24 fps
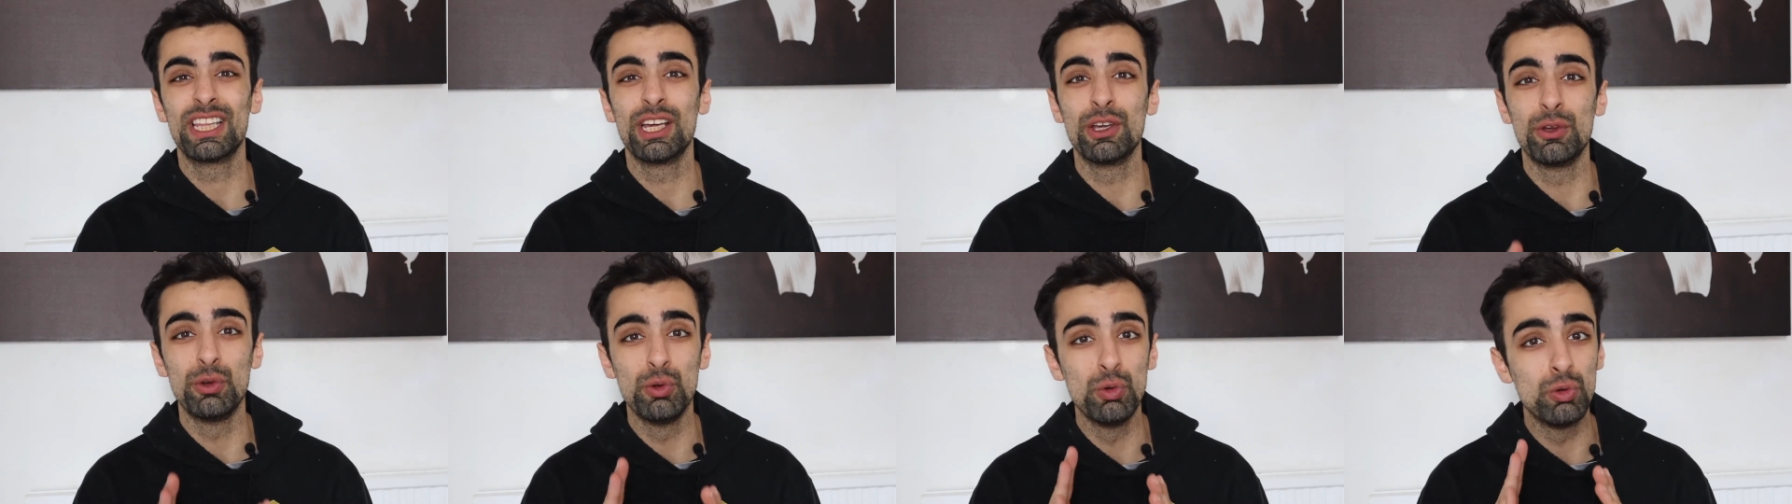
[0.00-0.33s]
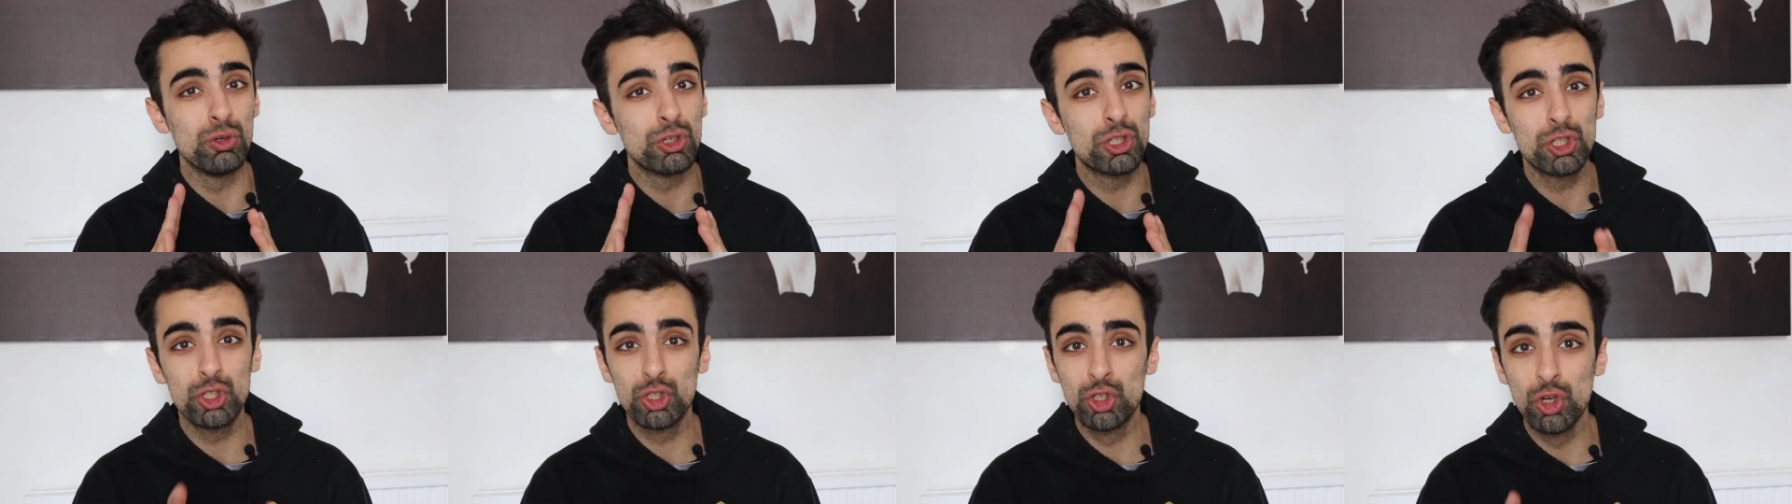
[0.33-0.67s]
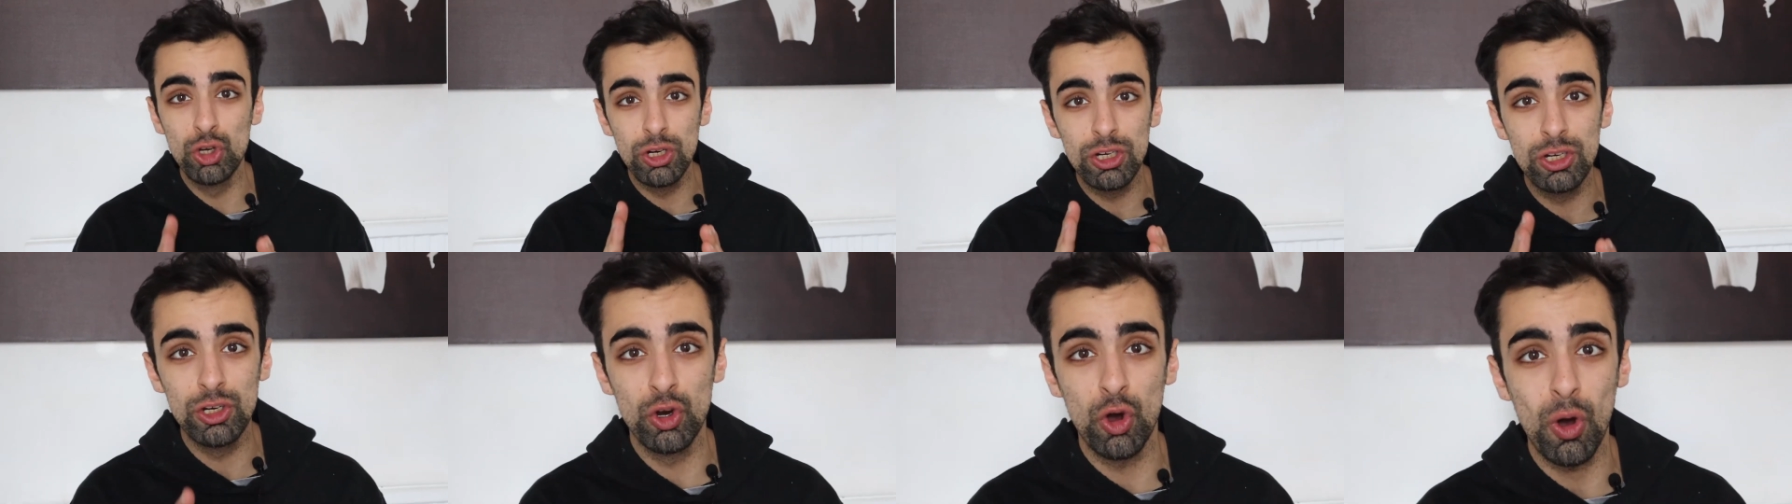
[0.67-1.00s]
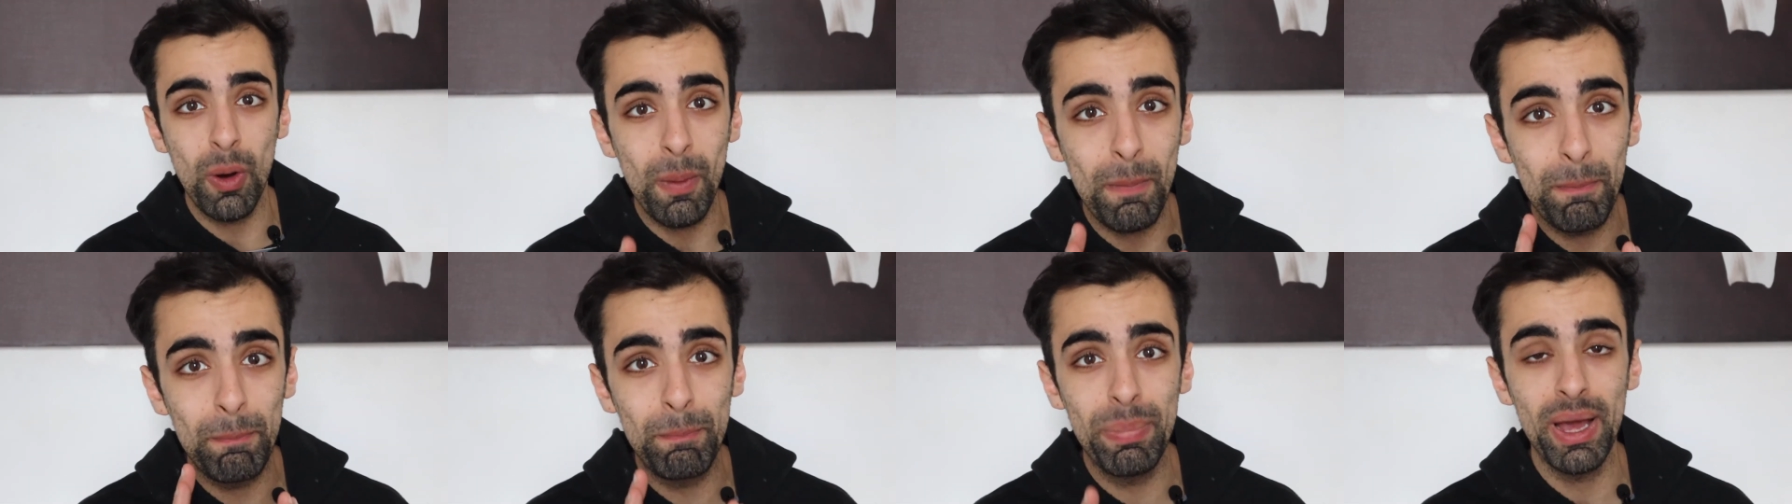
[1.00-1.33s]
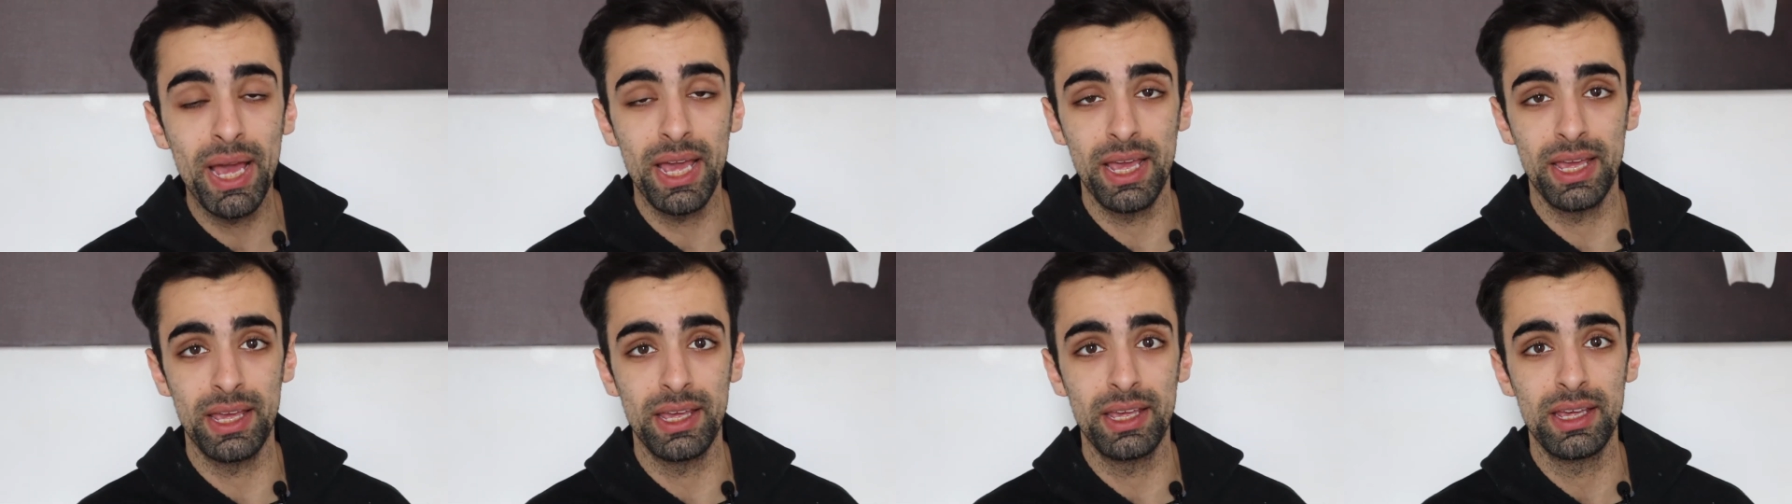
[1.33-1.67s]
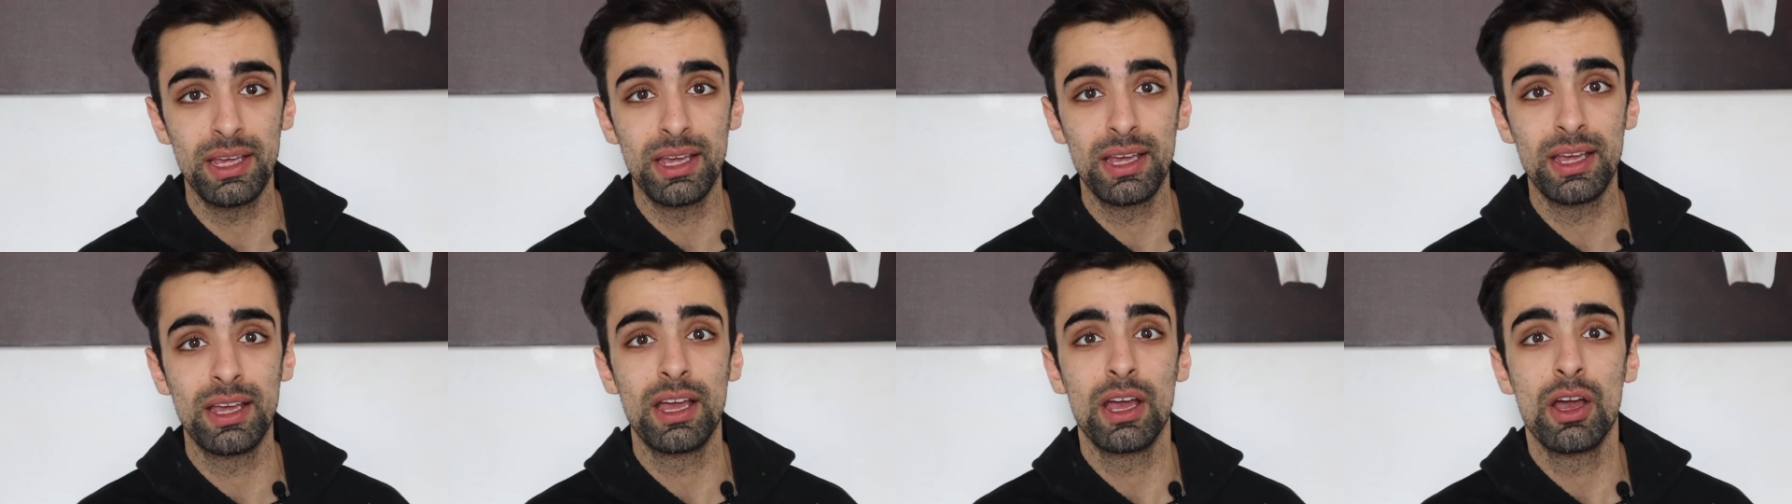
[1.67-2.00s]
that you should not pay
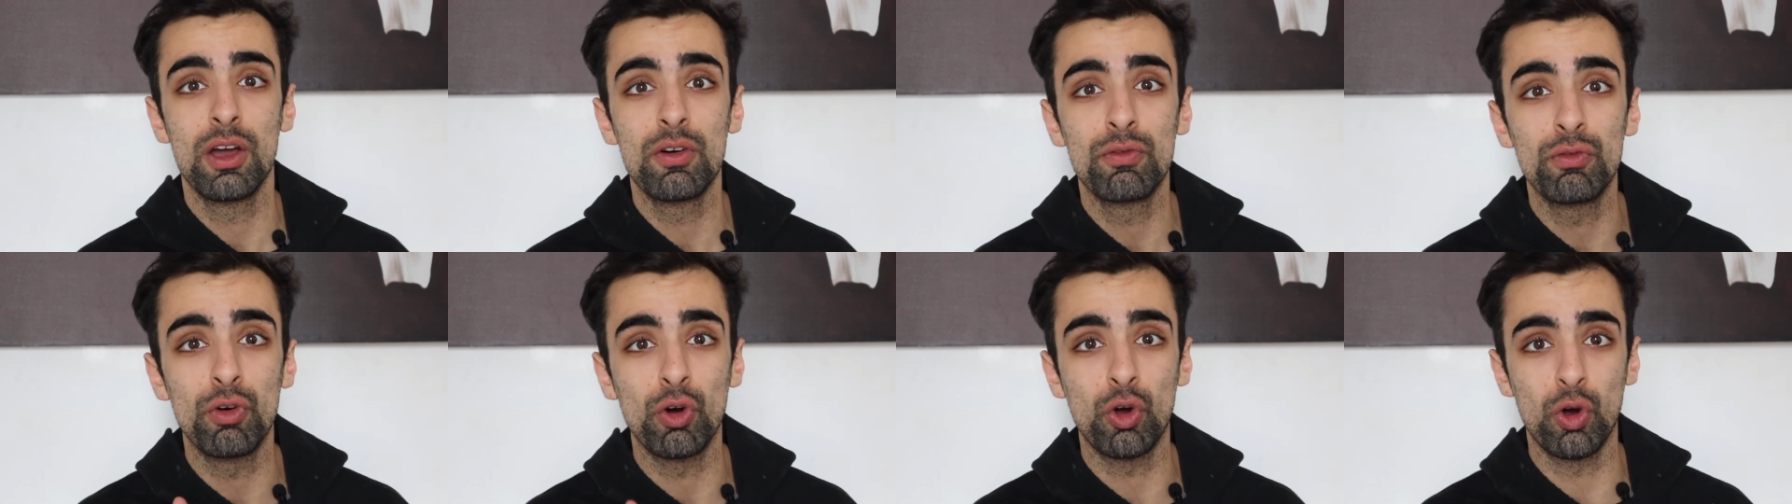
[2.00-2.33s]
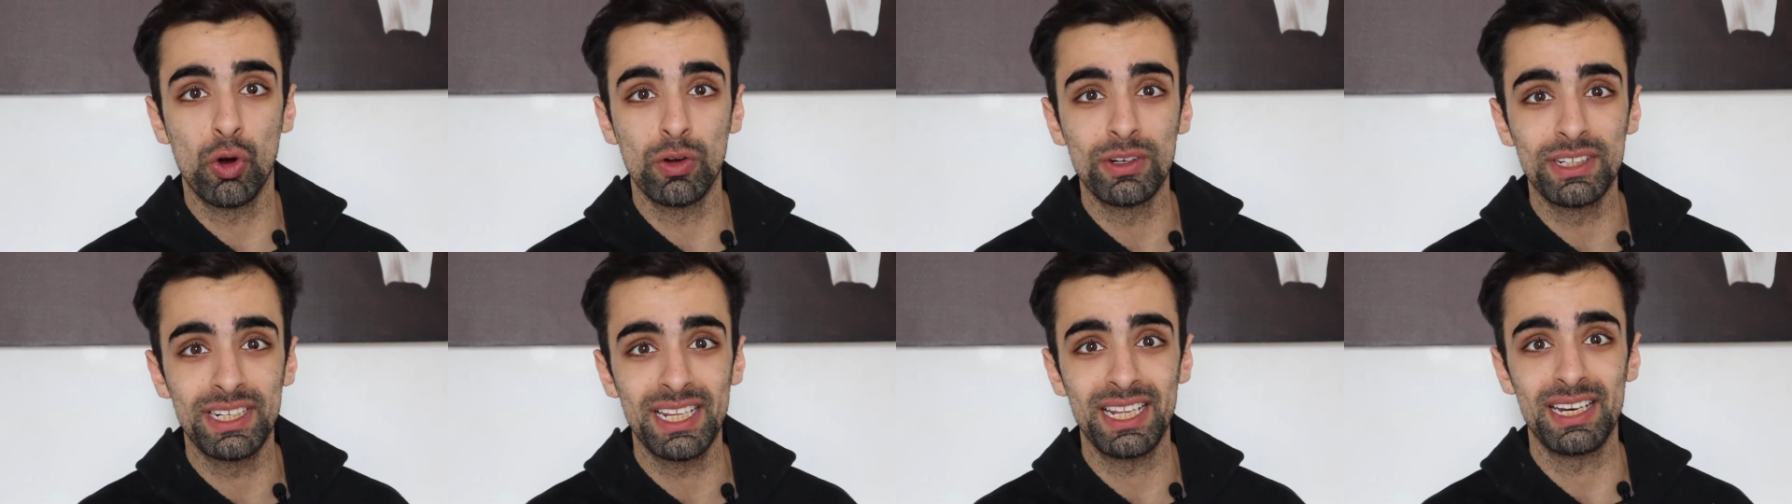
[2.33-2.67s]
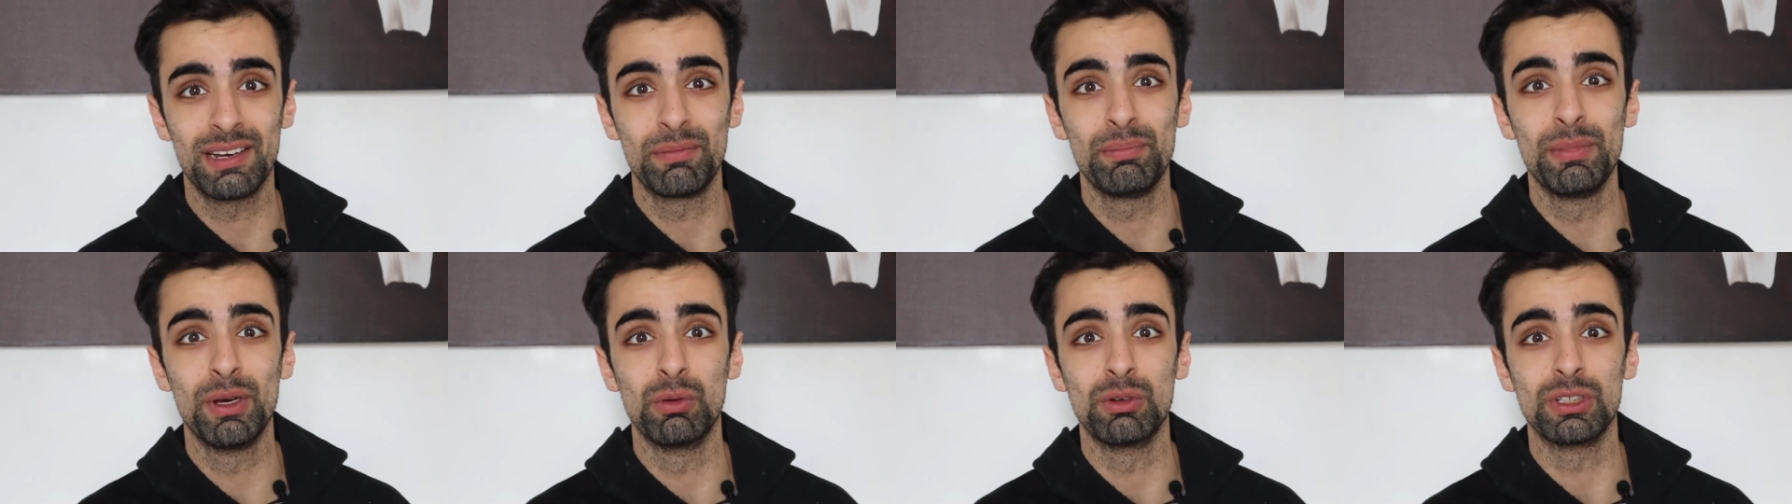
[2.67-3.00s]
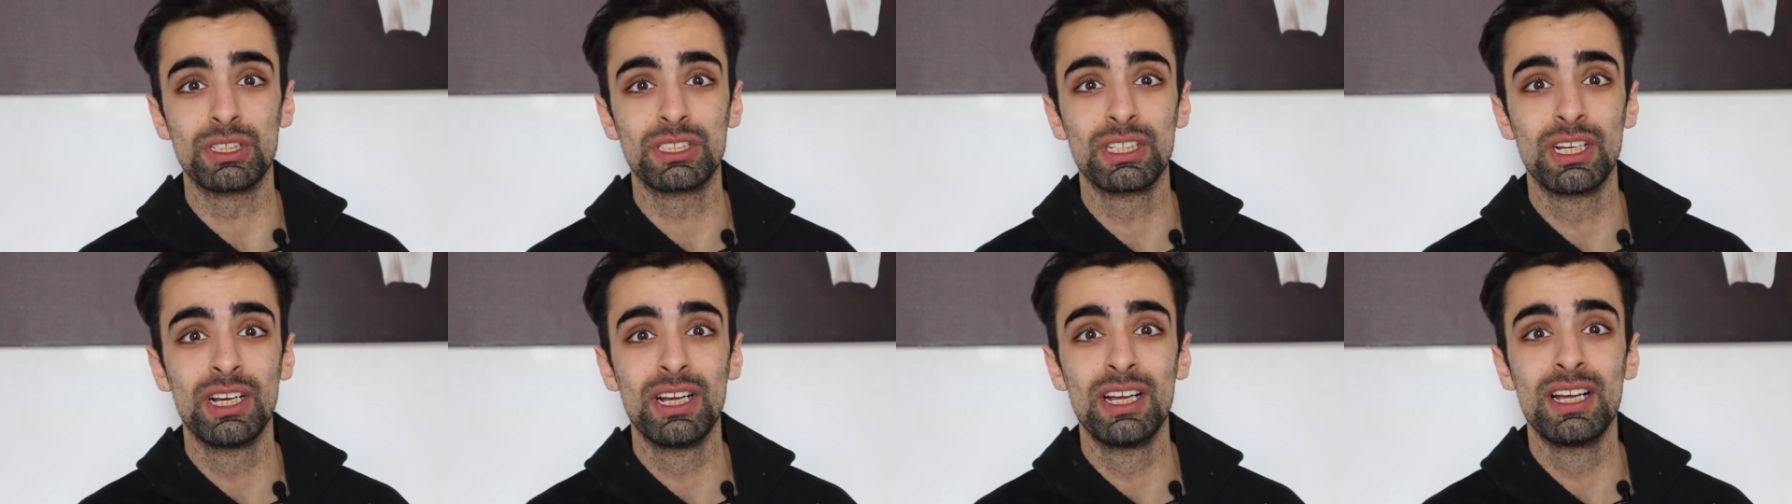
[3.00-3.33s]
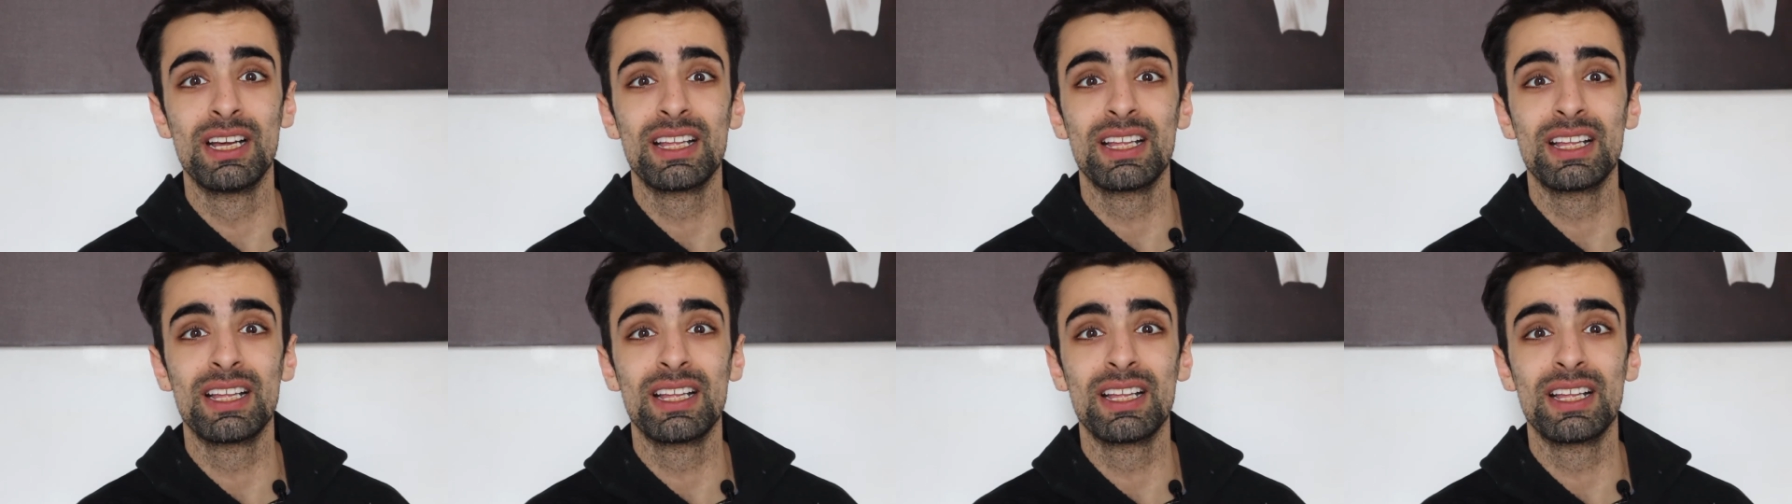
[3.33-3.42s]
for content mills.